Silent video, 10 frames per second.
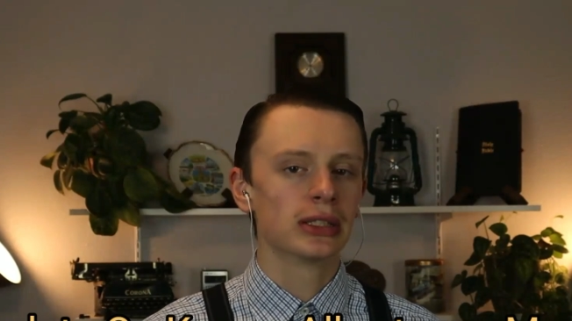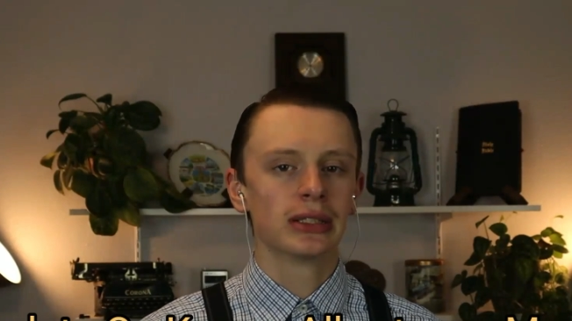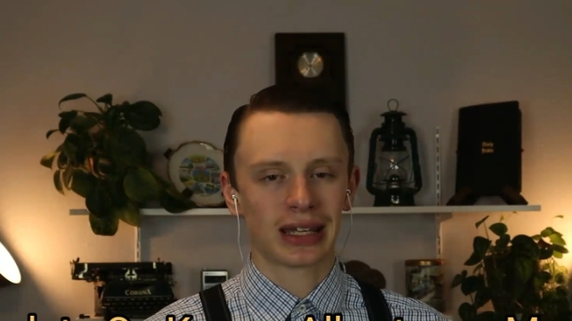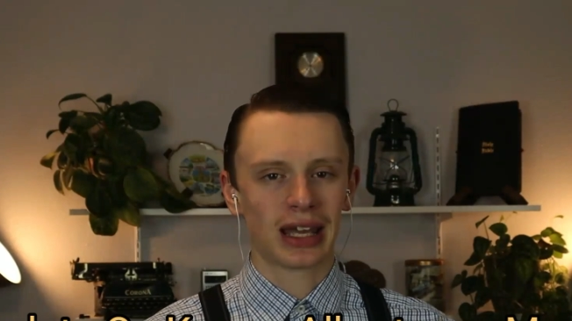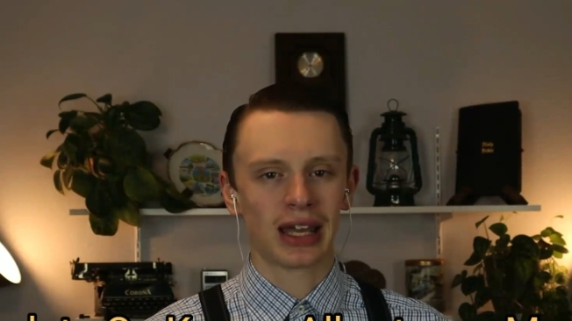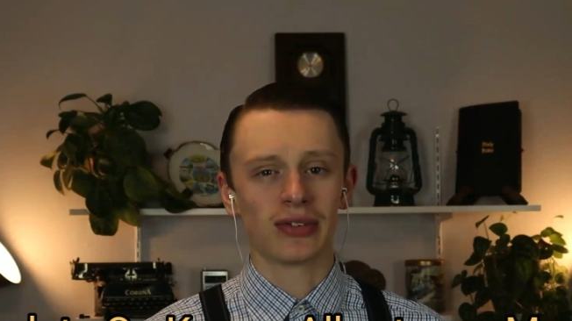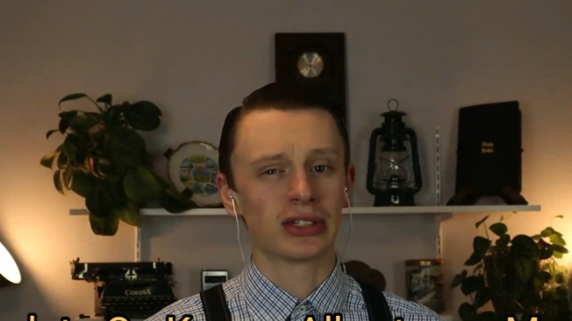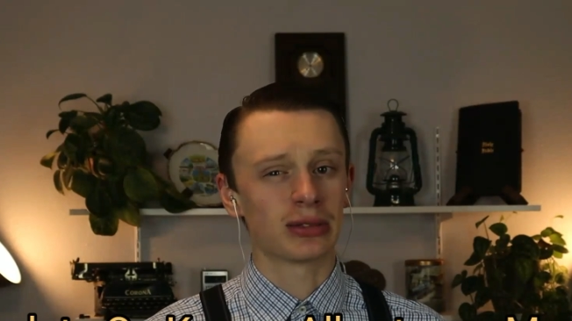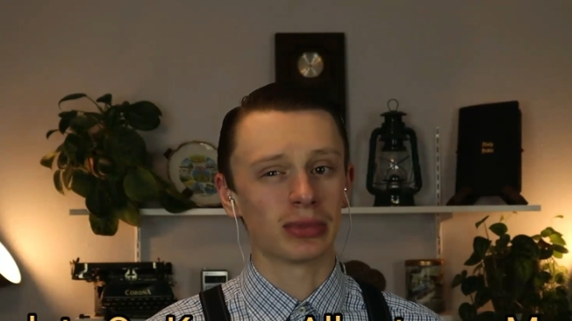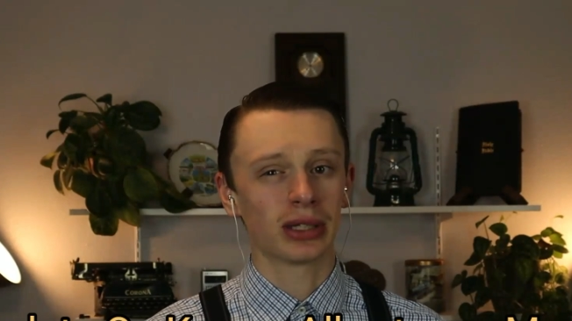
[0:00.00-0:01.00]
It's having
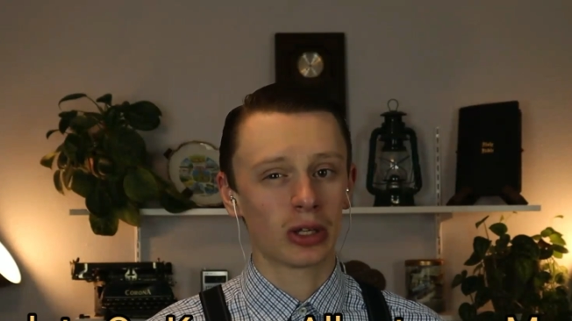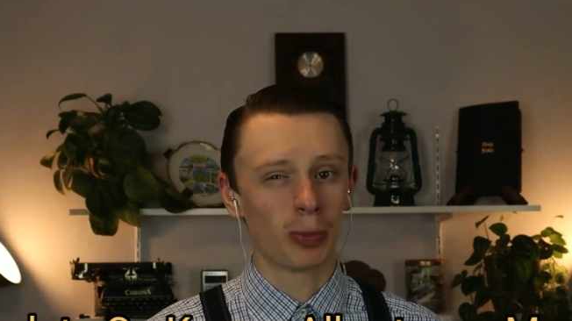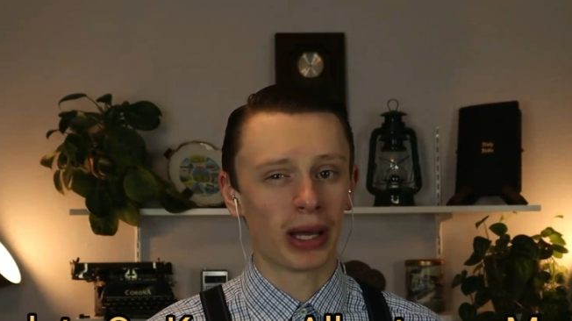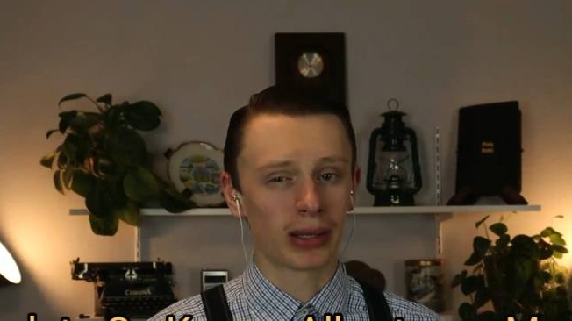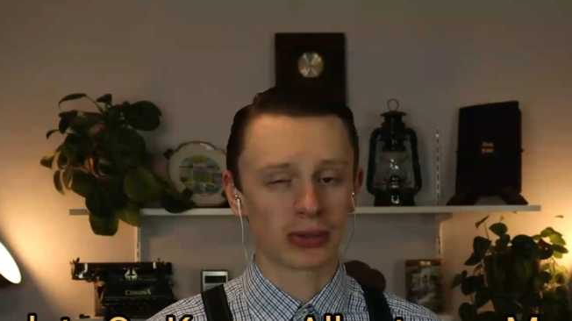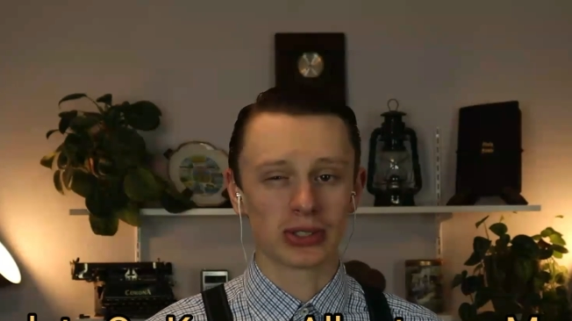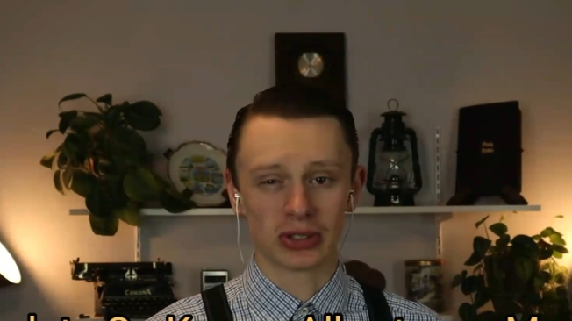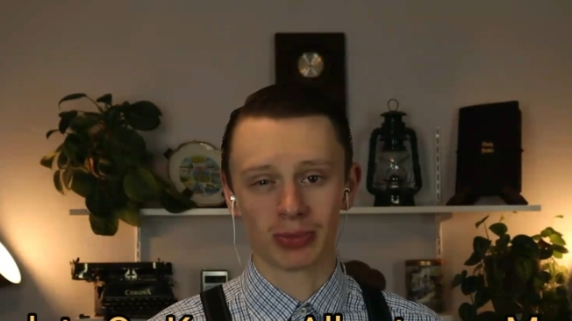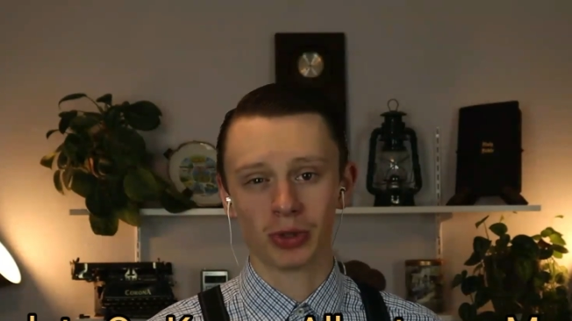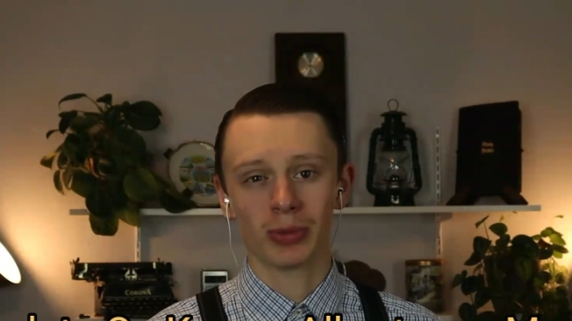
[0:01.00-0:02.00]
some legal battles and
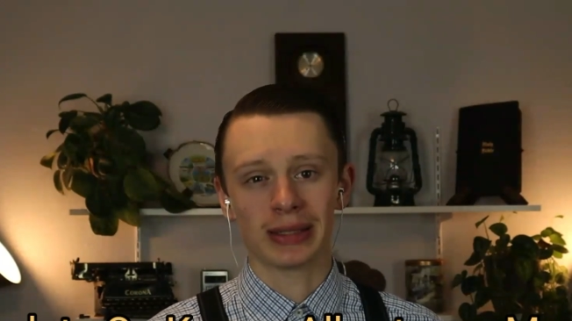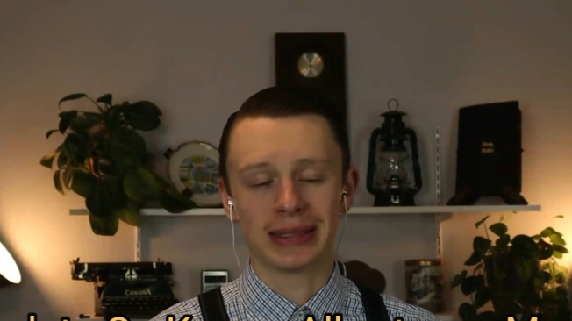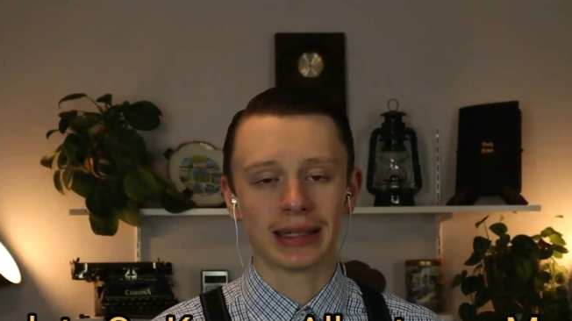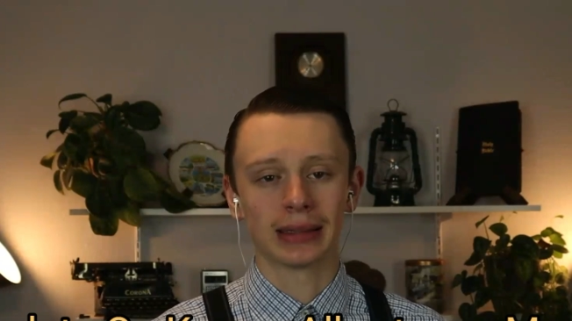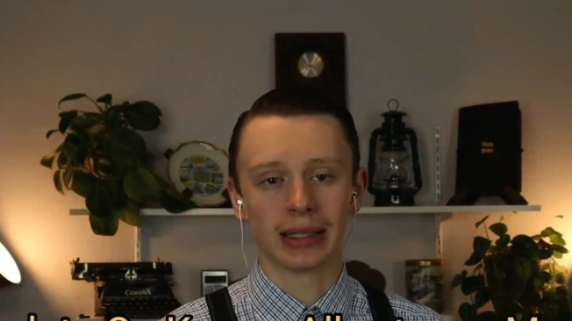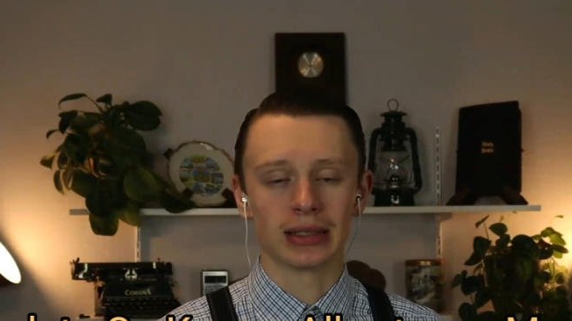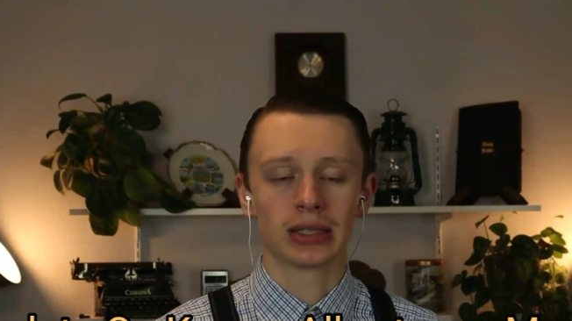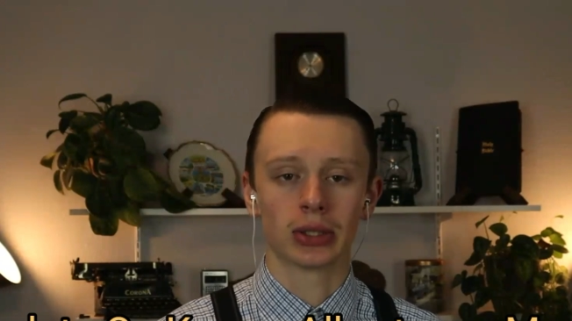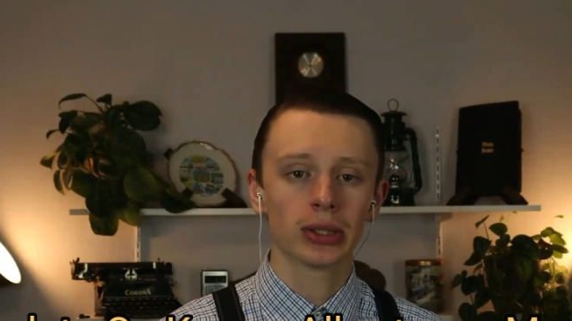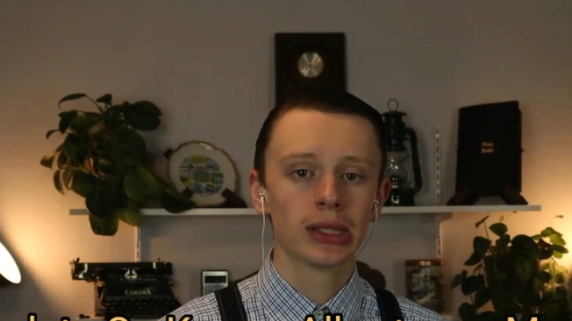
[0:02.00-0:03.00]
some looming deadlines
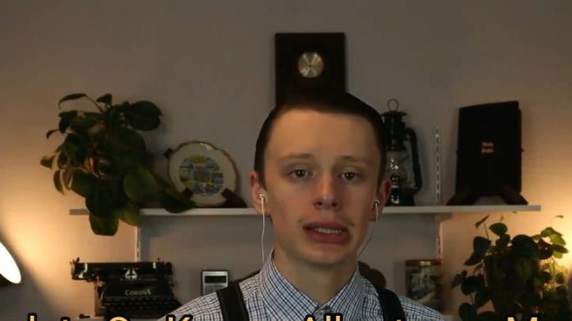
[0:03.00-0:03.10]
here.